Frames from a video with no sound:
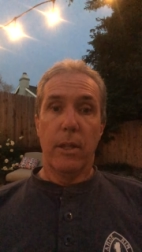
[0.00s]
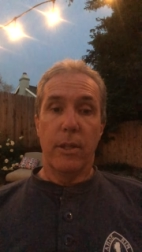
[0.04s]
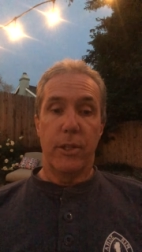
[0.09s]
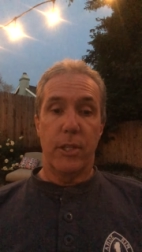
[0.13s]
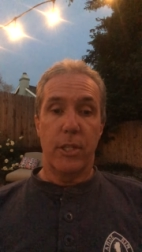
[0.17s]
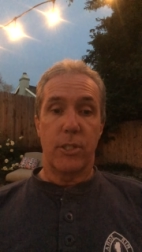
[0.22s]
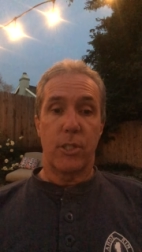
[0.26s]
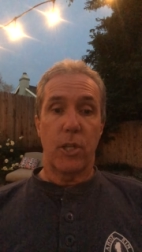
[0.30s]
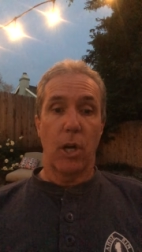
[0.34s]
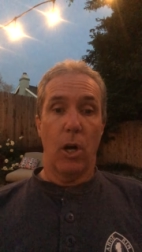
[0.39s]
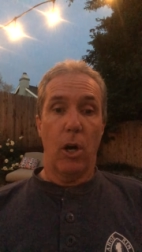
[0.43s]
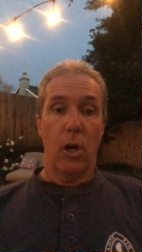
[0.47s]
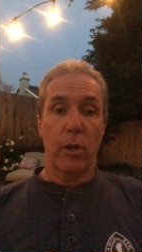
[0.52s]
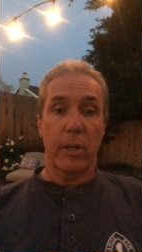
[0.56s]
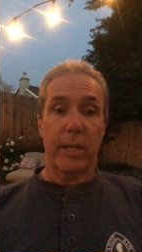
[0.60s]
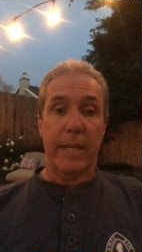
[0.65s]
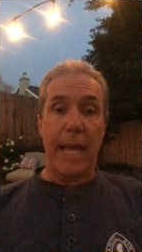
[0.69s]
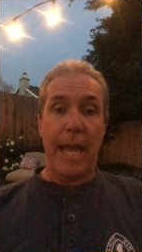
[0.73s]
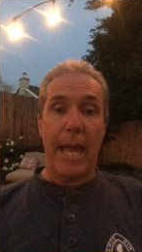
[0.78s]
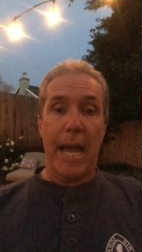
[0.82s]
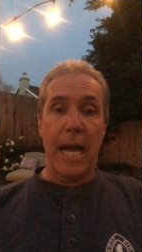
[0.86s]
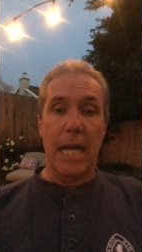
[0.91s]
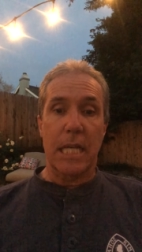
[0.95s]
The doll
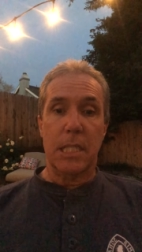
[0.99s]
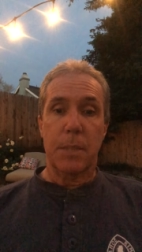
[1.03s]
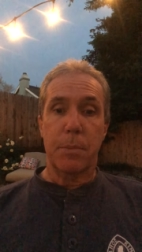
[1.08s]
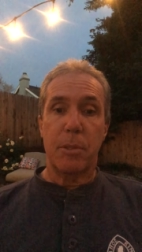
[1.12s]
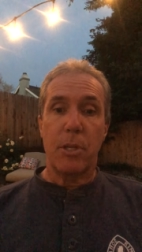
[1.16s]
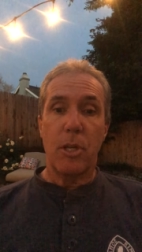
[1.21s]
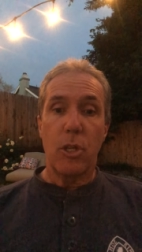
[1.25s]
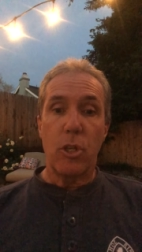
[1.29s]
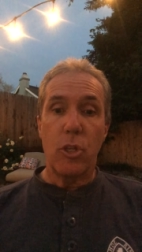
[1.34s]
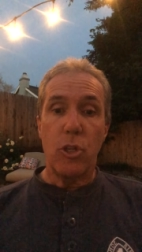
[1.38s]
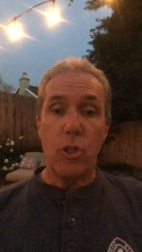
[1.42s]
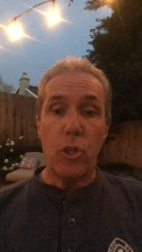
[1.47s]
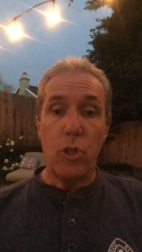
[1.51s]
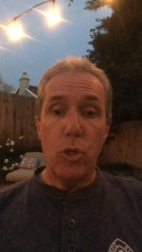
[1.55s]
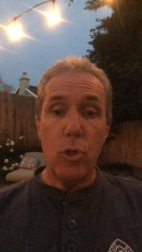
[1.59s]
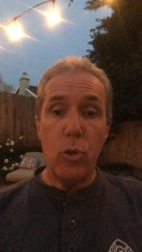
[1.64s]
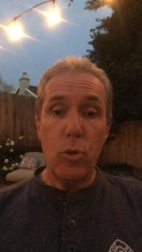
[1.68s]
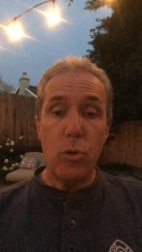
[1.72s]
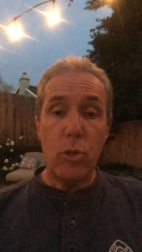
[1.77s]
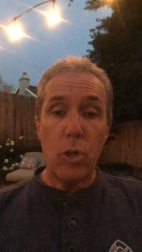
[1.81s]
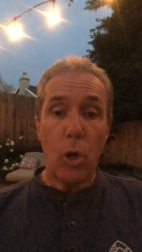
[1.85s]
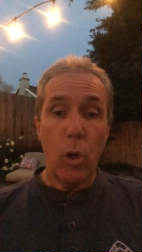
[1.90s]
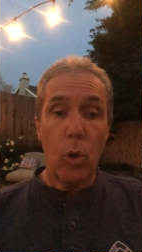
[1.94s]
gasped.
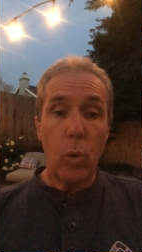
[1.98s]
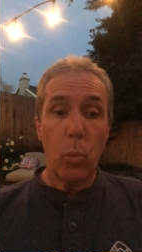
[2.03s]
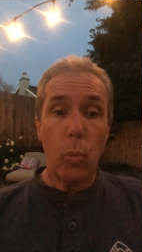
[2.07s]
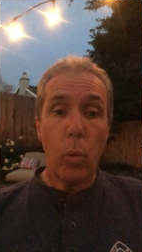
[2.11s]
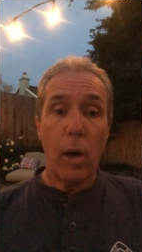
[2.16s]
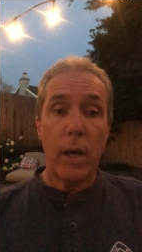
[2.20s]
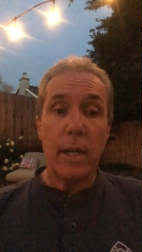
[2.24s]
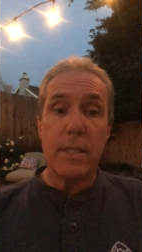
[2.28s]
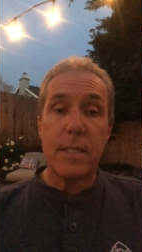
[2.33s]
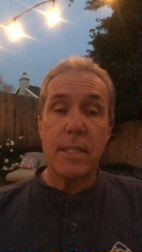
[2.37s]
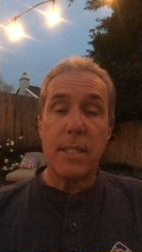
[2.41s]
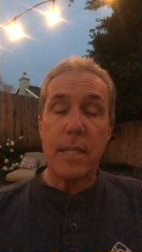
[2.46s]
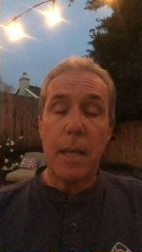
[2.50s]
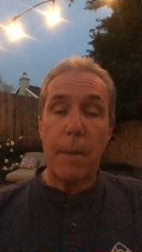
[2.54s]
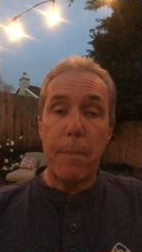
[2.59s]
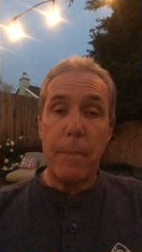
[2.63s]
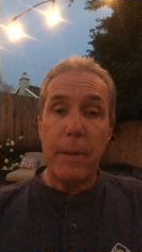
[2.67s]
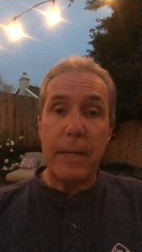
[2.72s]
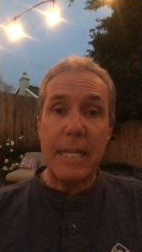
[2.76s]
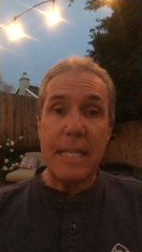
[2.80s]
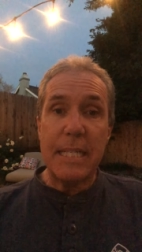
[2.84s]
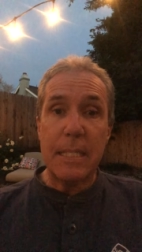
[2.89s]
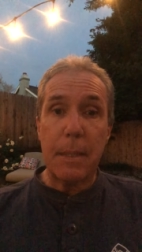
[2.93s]
"You don't want
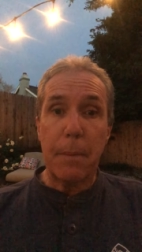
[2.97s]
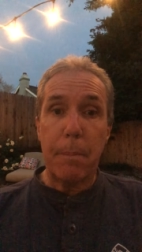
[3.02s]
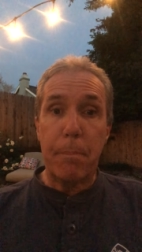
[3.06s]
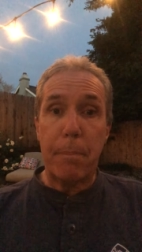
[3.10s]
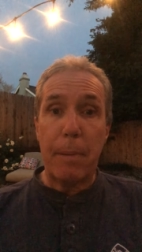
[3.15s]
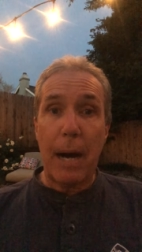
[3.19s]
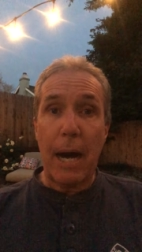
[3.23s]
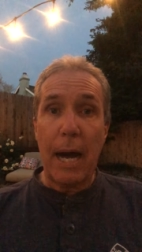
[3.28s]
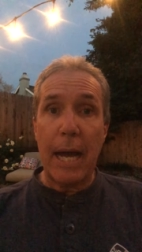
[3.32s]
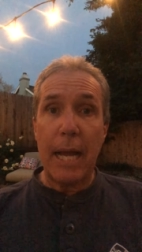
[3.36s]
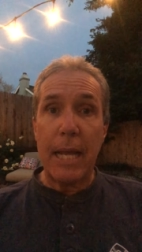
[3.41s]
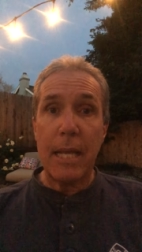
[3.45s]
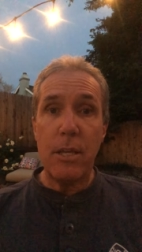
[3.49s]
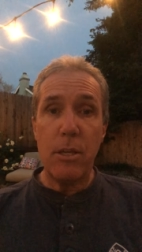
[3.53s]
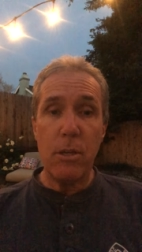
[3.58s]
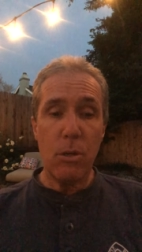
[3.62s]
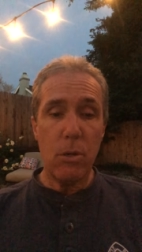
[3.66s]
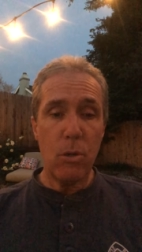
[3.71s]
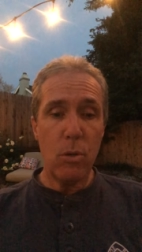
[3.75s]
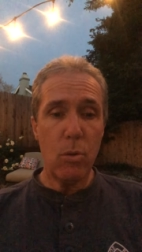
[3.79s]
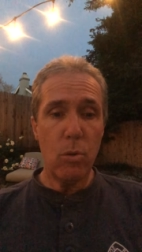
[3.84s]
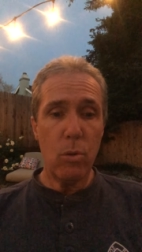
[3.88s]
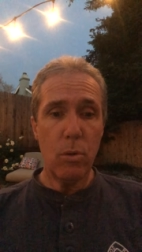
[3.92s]
somebody to buy
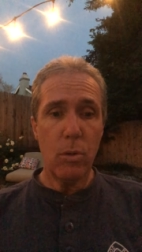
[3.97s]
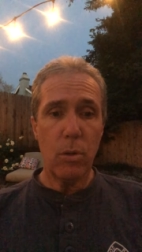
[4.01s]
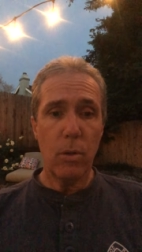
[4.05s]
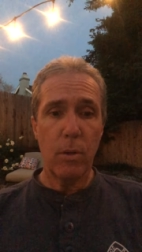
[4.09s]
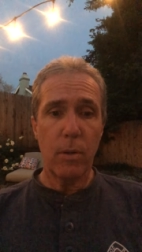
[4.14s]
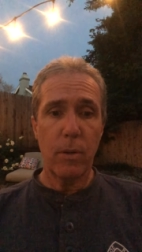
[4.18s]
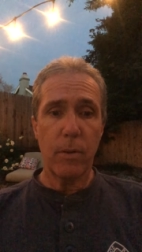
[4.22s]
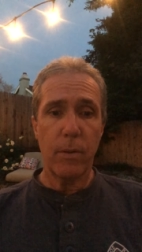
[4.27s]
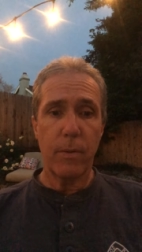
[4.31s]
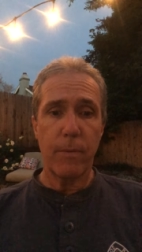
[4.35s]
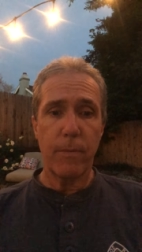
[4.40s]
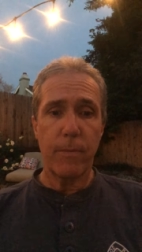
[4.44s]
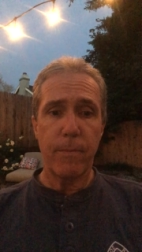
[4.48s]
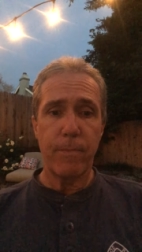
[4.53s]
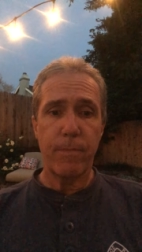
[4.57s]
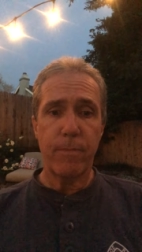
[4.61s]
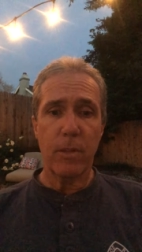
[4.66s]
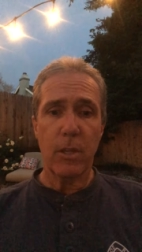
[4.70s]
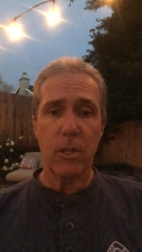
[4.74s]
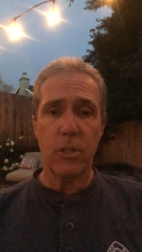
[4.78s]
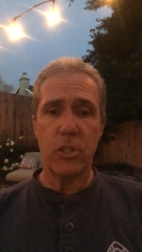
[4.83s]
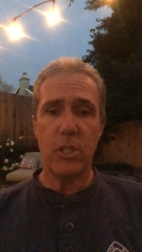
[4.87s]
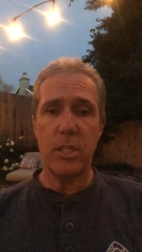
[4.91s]
you?"
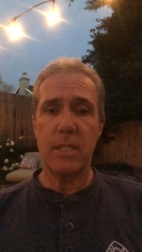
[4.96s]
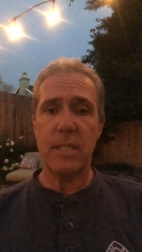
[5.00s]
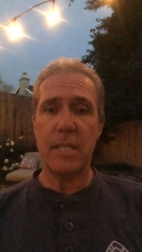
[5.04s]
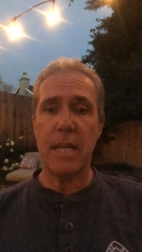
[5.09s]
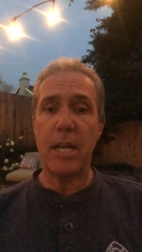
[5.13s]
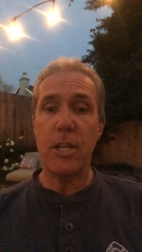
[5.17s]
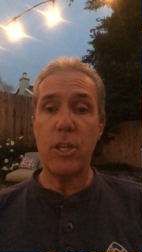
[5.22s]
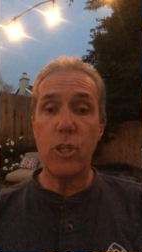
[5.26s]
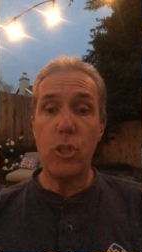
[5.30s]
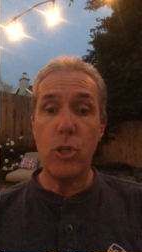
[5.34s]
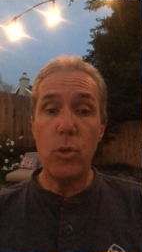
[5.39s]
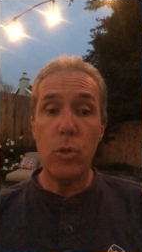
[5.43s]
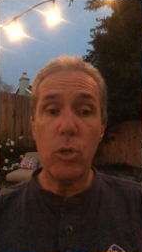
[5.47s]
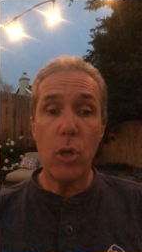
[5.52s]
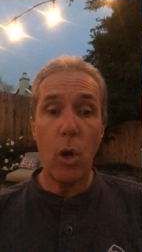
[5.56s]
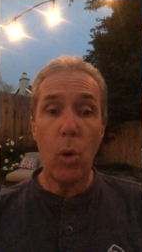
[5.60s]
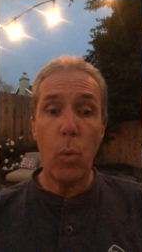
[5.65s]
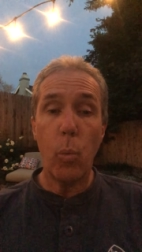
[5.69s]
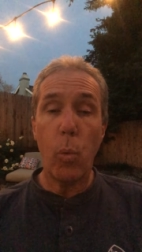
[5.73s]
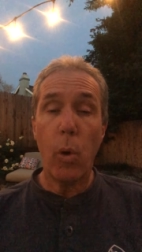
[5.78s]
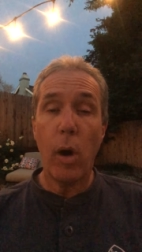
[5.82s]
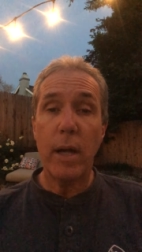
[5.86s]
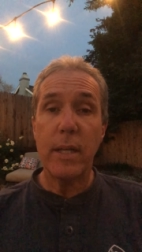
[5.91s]
She said, "You
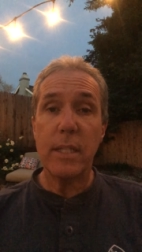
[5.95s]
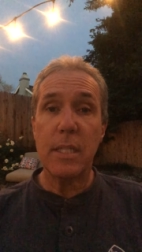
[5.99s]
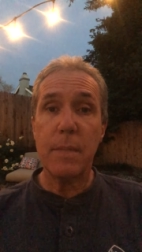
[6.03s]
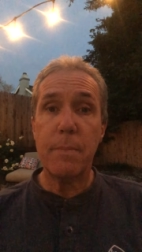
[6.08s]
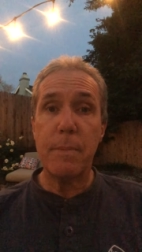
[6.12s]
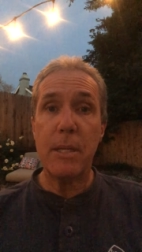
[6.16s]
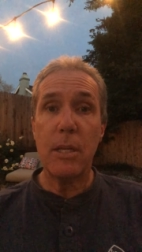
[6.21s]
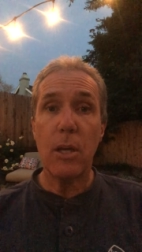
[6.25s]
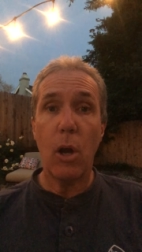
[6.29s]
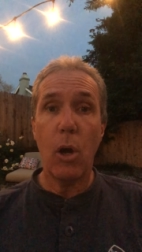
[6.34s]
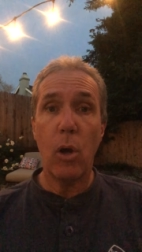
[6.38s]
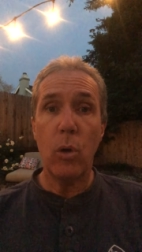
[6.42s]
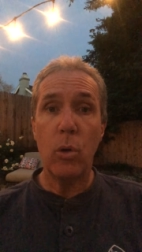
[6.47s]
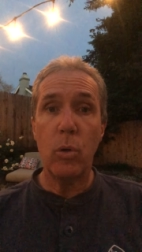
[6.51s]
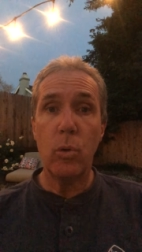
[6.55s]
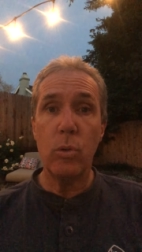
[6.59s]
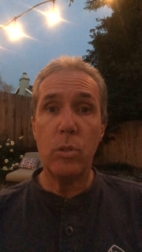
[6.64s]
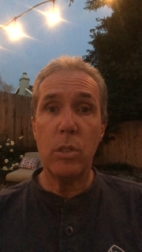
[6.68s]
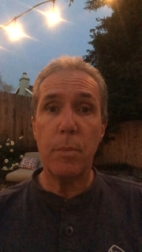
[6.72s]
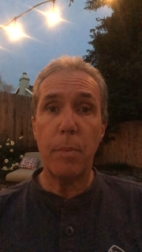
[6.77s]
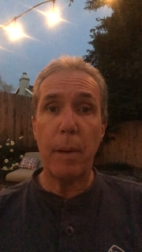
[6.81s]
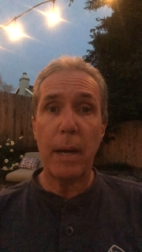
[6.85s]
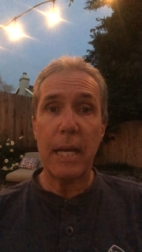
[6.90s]
don't want to be
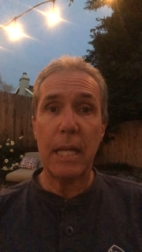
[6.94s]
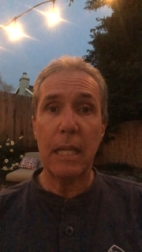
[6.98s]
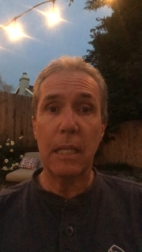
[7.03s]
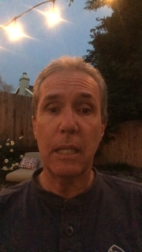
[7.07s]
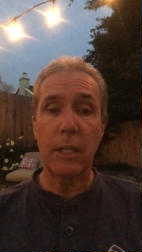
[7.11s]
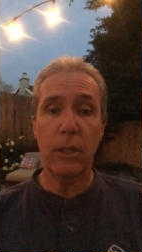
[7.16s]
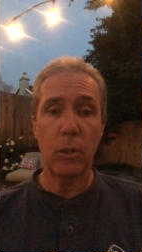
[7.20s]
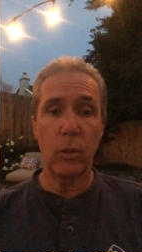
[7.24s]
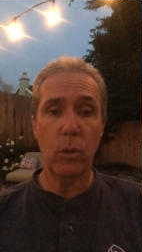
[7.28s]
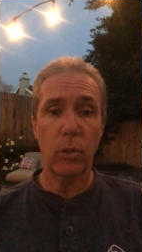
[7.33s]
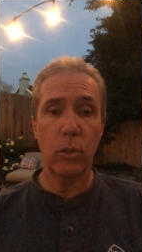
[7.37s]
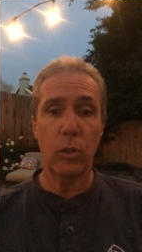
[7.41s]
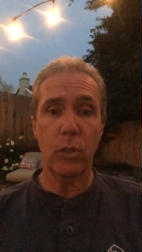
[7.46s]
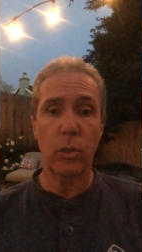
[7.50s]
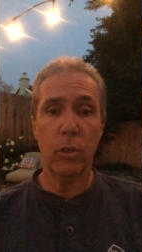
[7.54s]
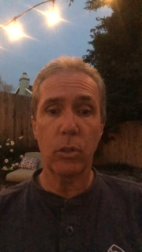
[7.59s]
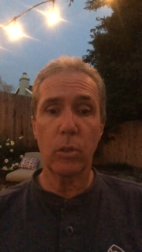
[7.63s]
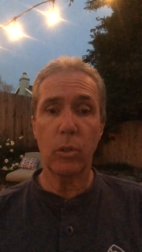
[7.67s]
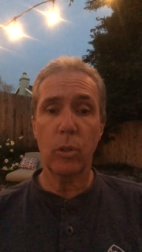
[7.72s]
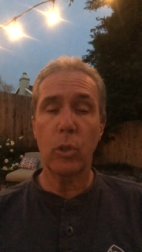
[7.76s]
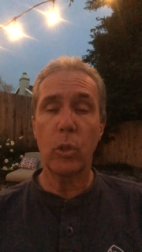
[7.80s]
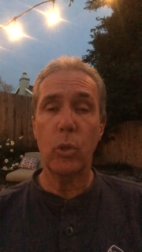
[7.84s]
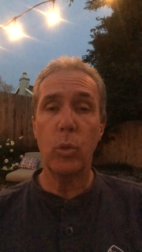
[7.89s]
owned by a little
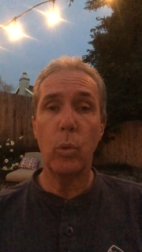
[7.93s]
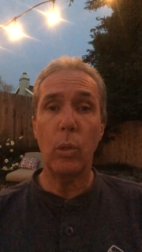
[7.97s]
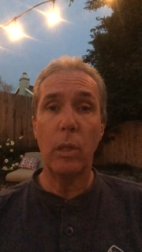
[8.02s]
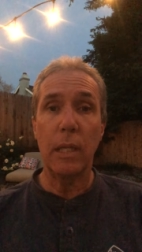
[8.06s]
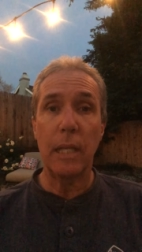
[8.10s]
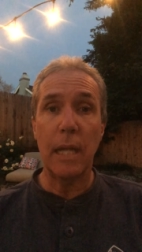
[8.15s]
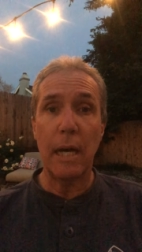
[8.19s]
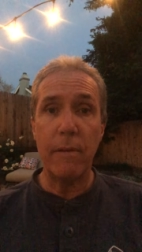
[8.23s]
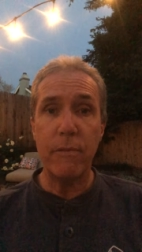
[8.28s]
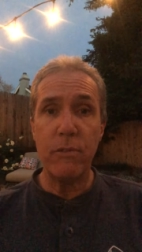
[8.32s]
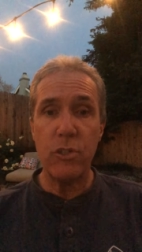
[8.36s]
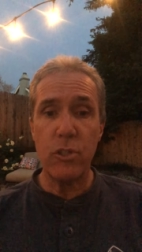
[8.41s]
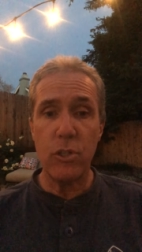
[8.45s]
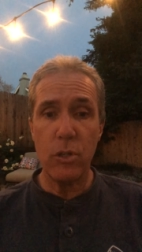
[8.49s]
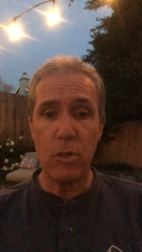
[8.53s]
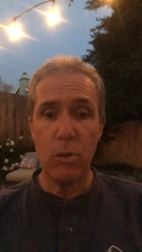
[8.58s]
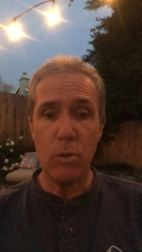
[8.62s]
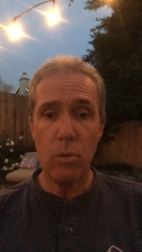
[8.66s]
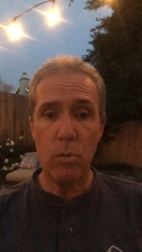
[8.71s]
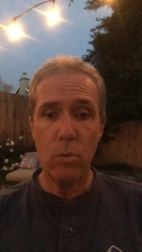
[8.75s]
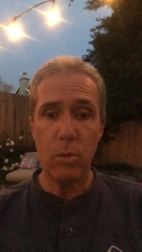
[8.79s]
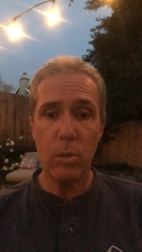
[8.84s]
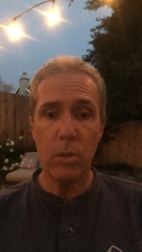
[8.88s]
girl who loves
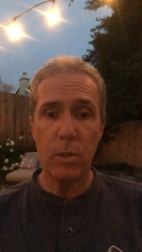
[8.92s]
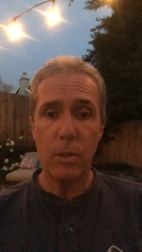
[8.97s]
you?"